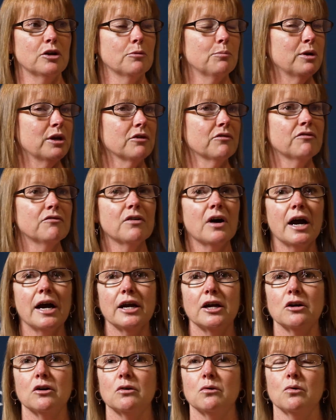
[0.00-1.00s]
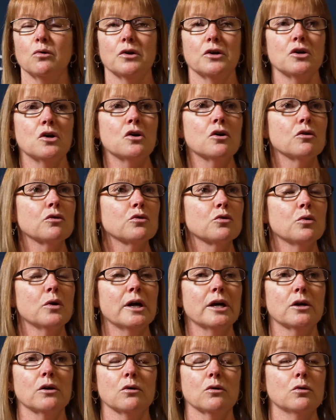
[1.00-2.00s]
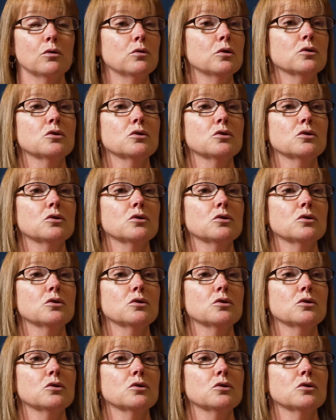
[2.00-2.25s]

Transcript: a big fire or an earthquake or who